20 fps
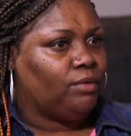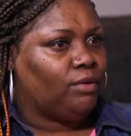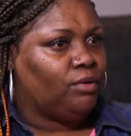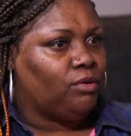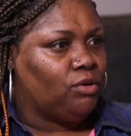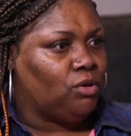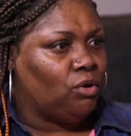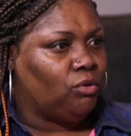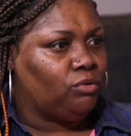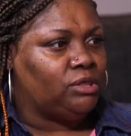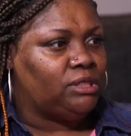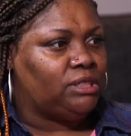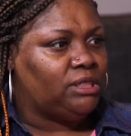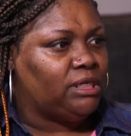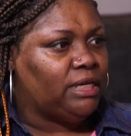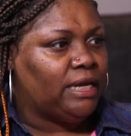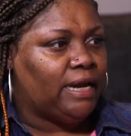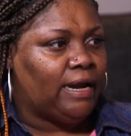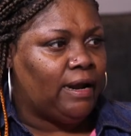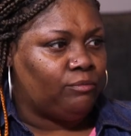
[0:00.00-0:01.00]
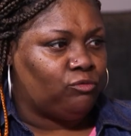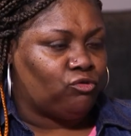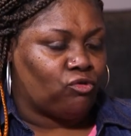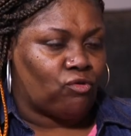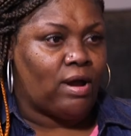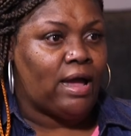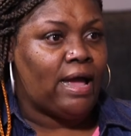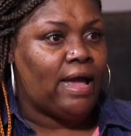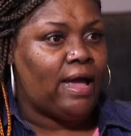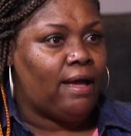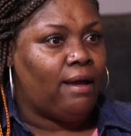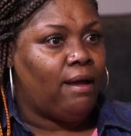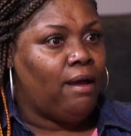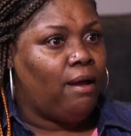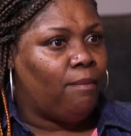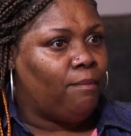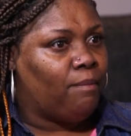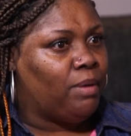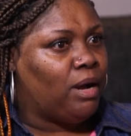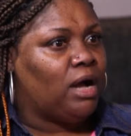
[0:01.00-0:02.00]
you know, to see that I'm trying.
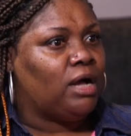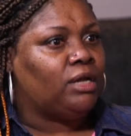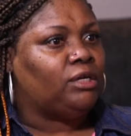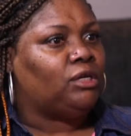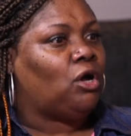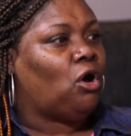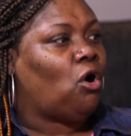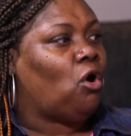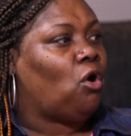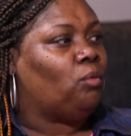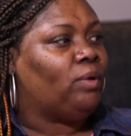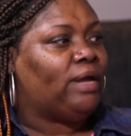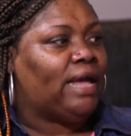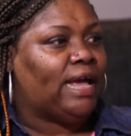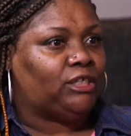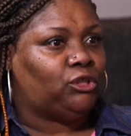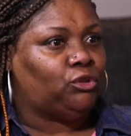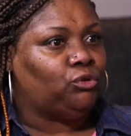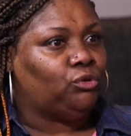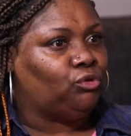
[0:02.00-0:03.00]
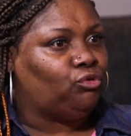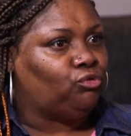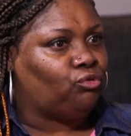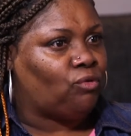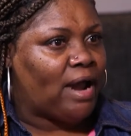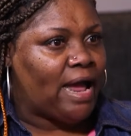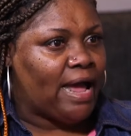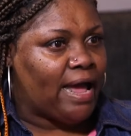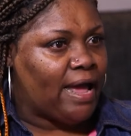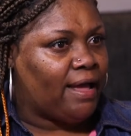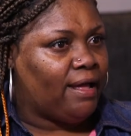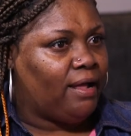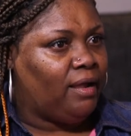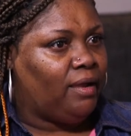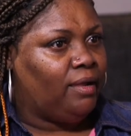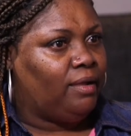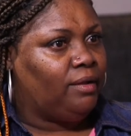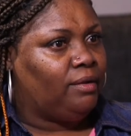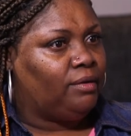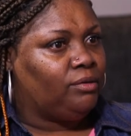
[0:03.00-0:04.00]
Mom, all we ask you to try,
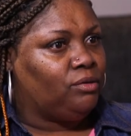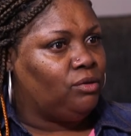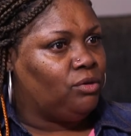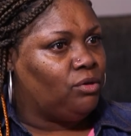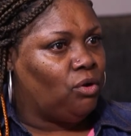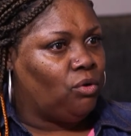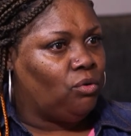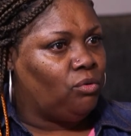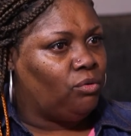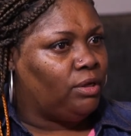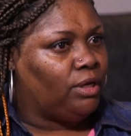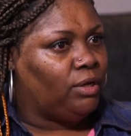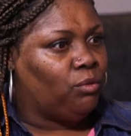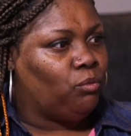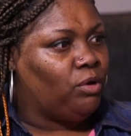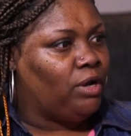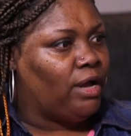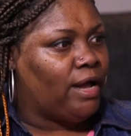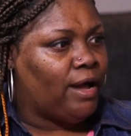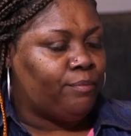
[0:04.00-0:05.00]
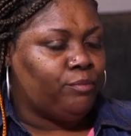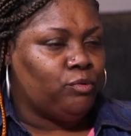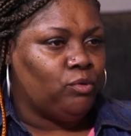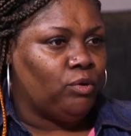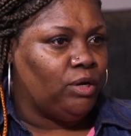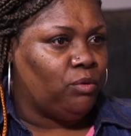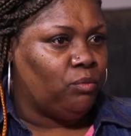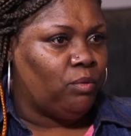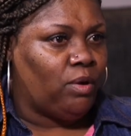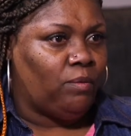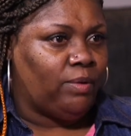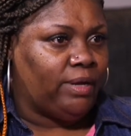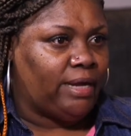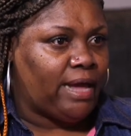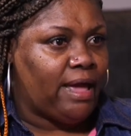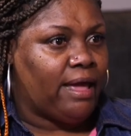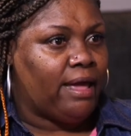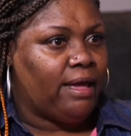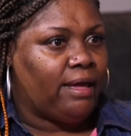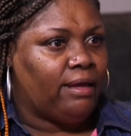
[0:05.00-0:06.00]
you know, and we'll help you any way we
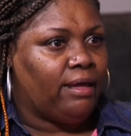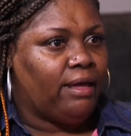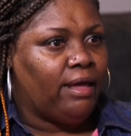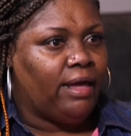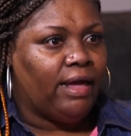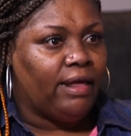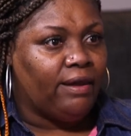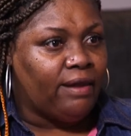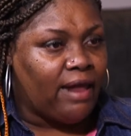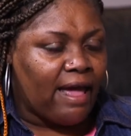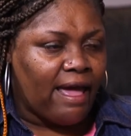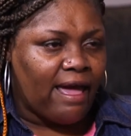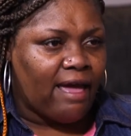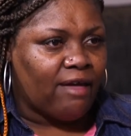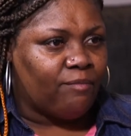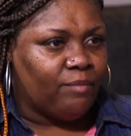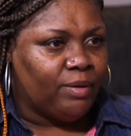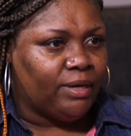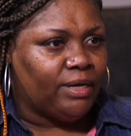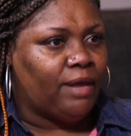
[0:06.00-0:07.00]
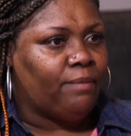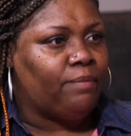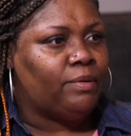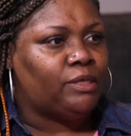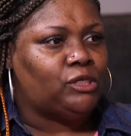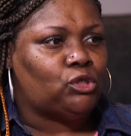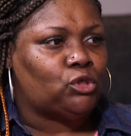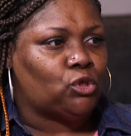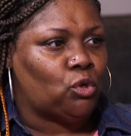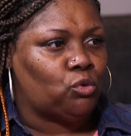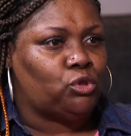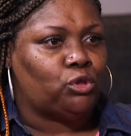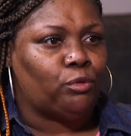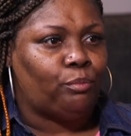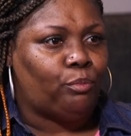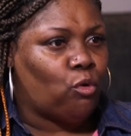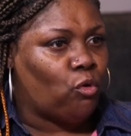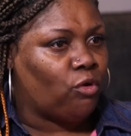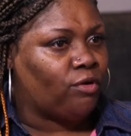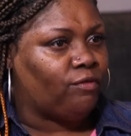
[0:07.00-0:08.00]
can. And they have been. They've been so
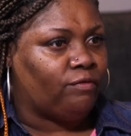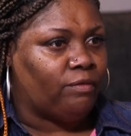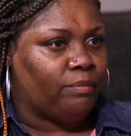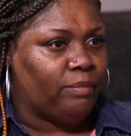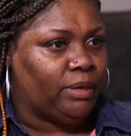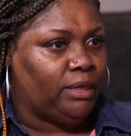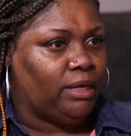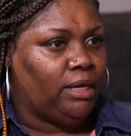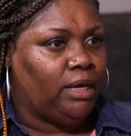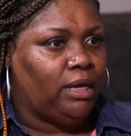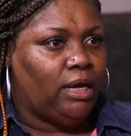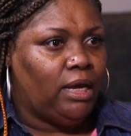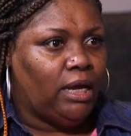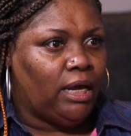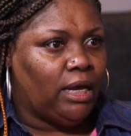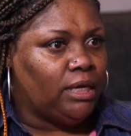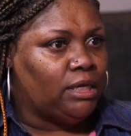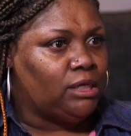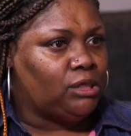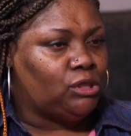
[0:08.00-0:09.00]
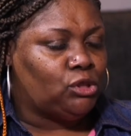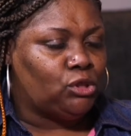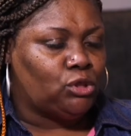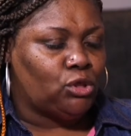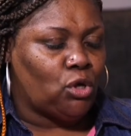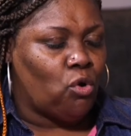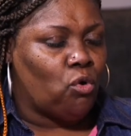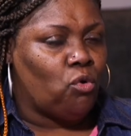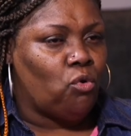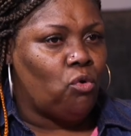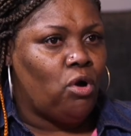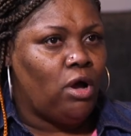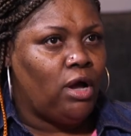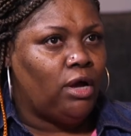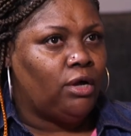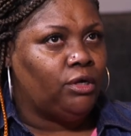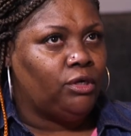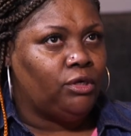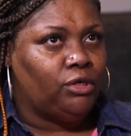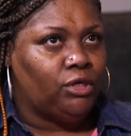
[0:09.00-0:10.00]
supportive of me. And it's so
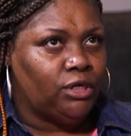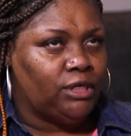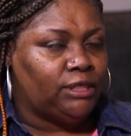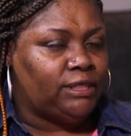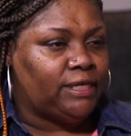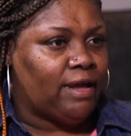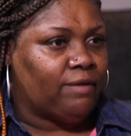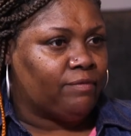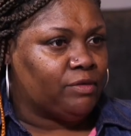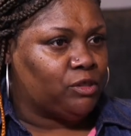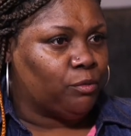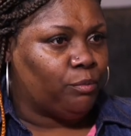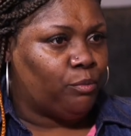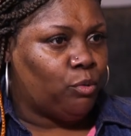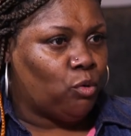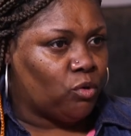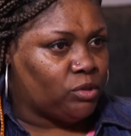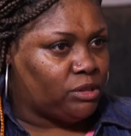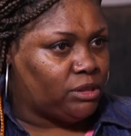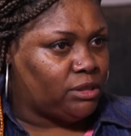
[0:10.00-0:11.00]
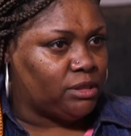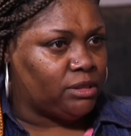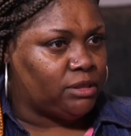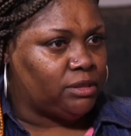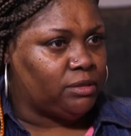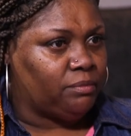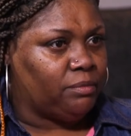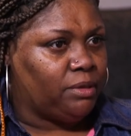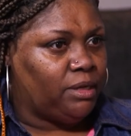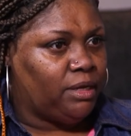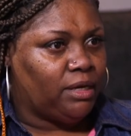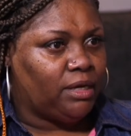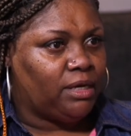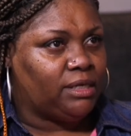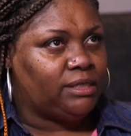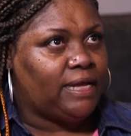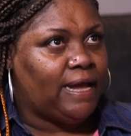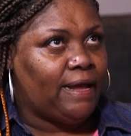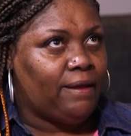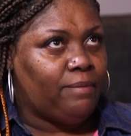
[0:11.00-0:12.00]
good to have a support system,
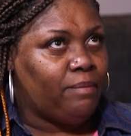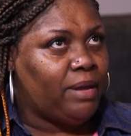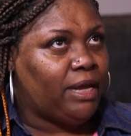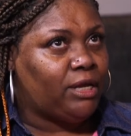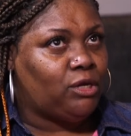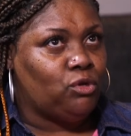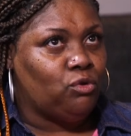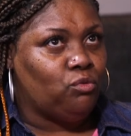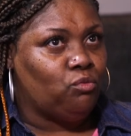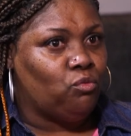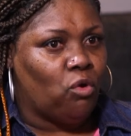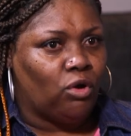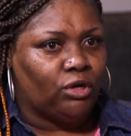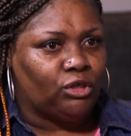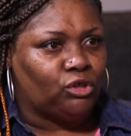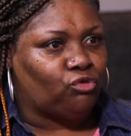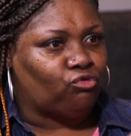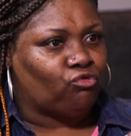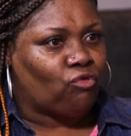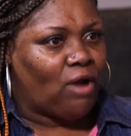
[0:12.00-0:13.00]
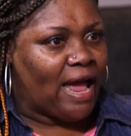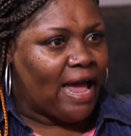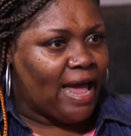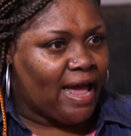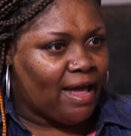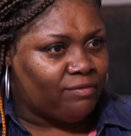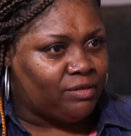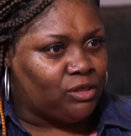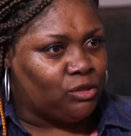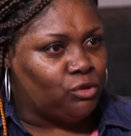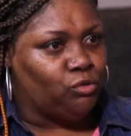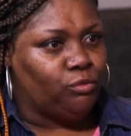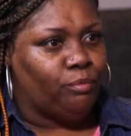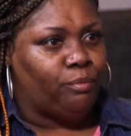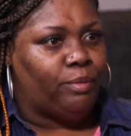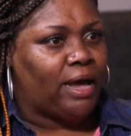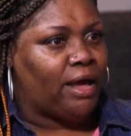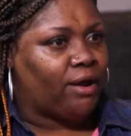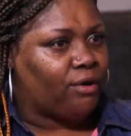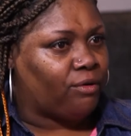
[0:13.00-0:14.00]
because that make you want to strive to do
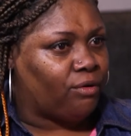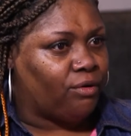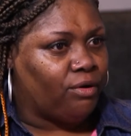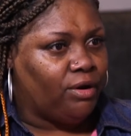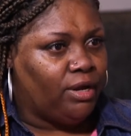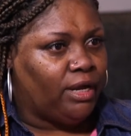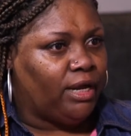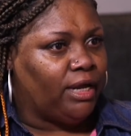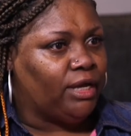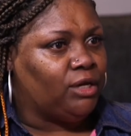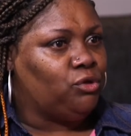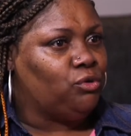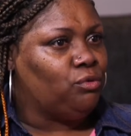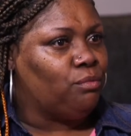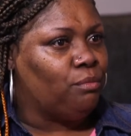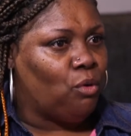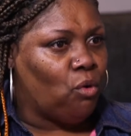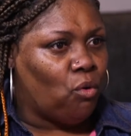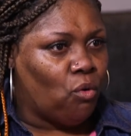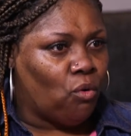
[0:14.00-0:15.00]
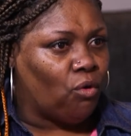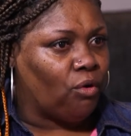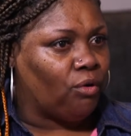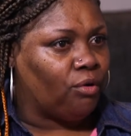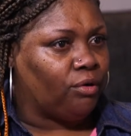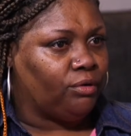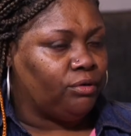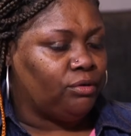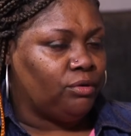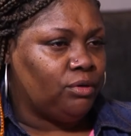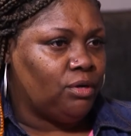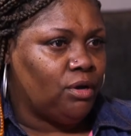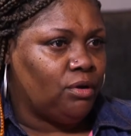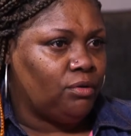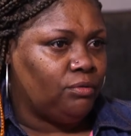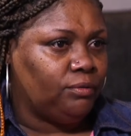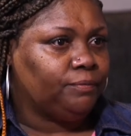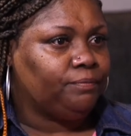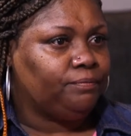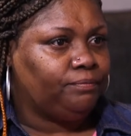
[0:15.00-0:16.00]
better and do more, you
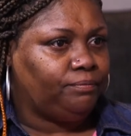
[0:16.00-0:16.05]
know.